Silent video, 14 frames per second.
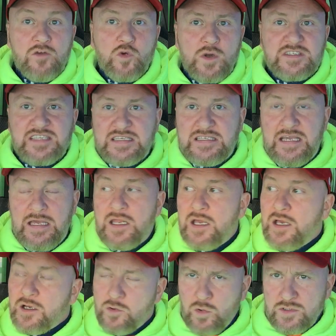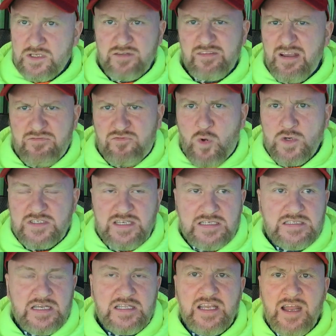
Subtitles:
Of course I did. Of course I did.